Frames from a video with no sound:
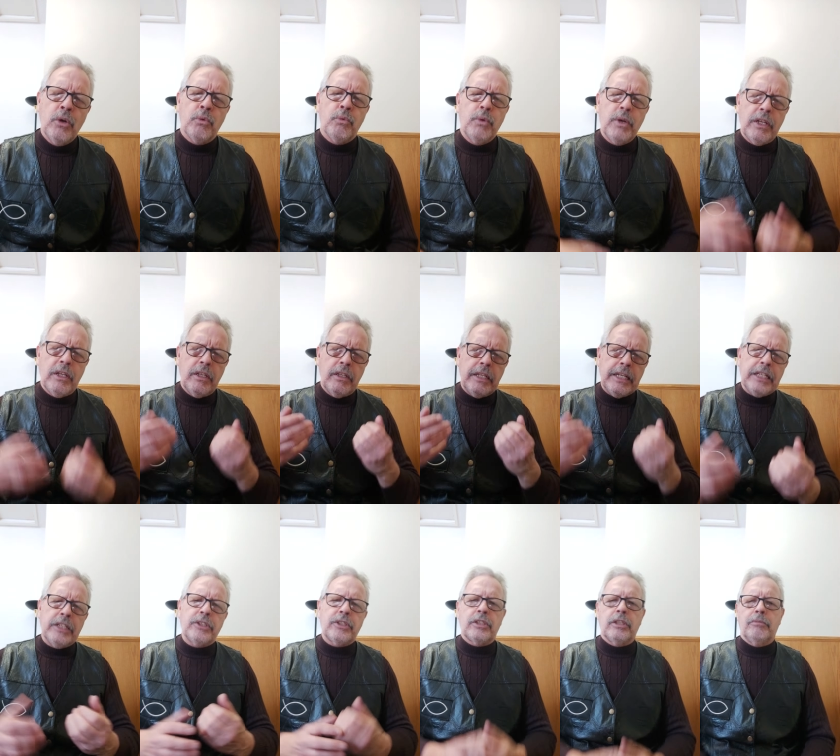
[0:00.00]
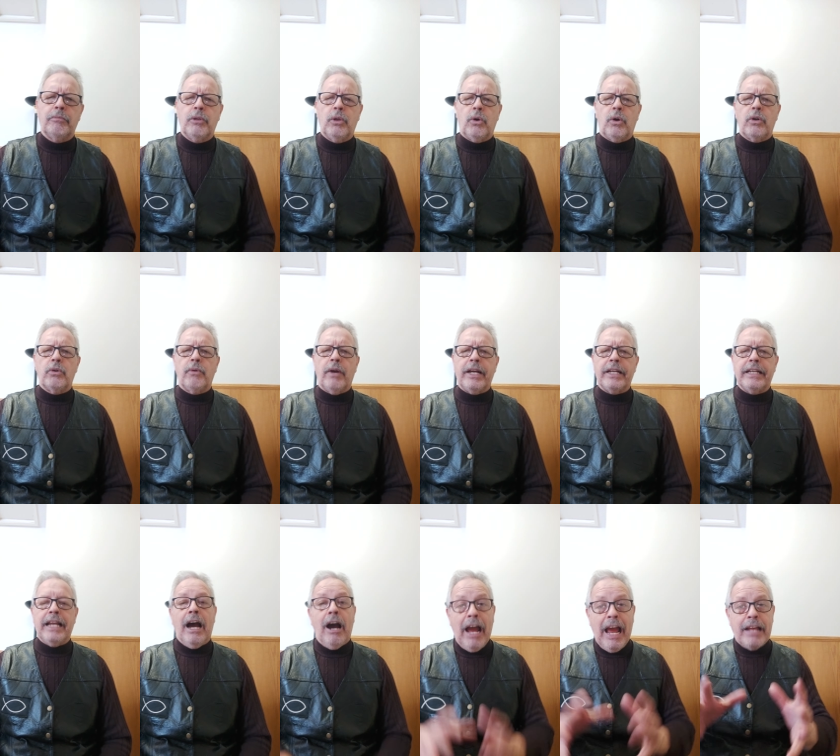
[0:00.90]
Release them, Lord, right
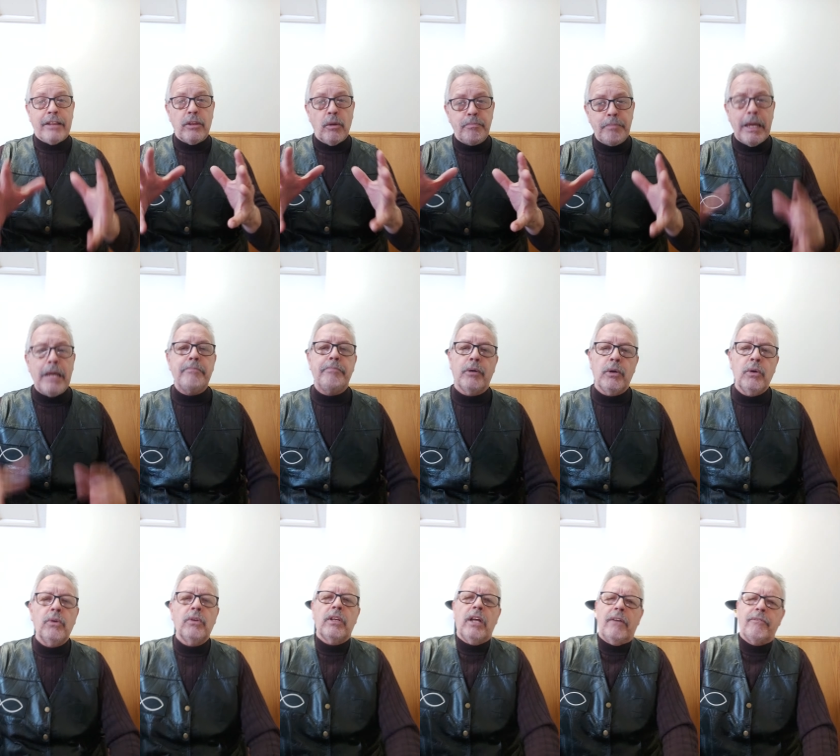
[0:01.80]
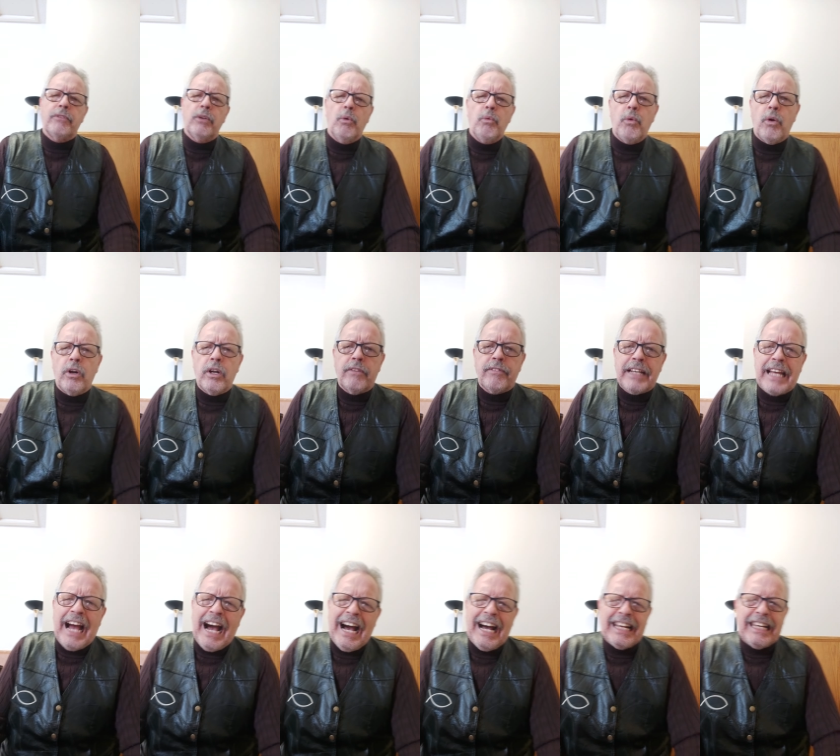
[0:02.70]
now. And the people who love the Word of
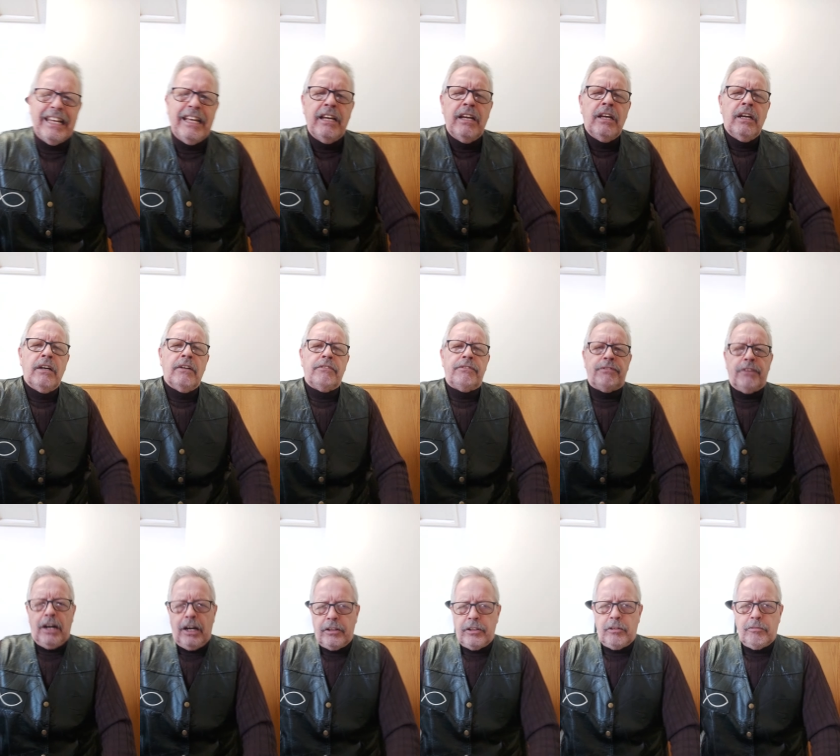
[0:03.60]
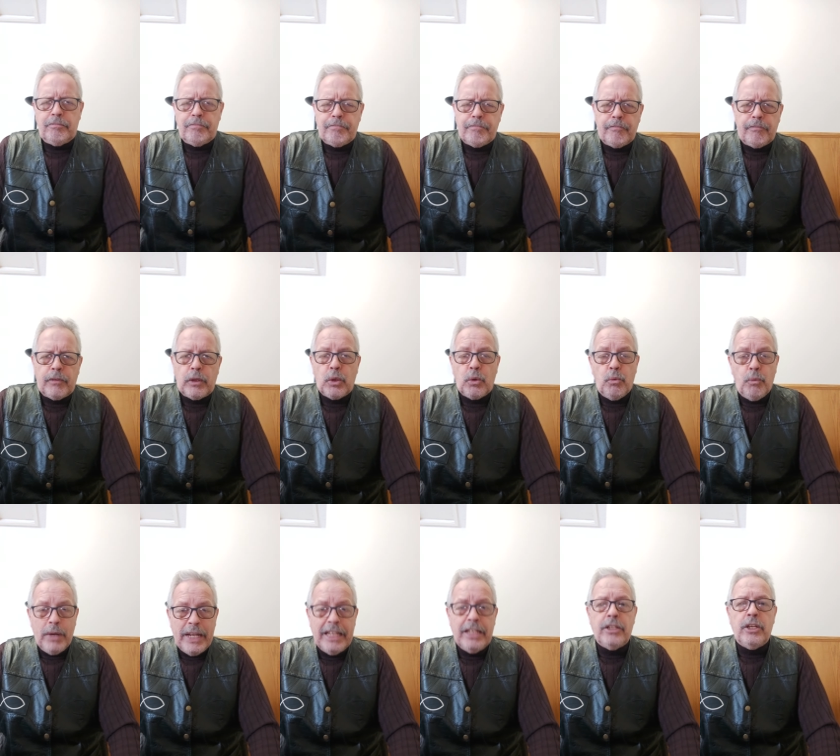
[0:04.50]
God. Father, we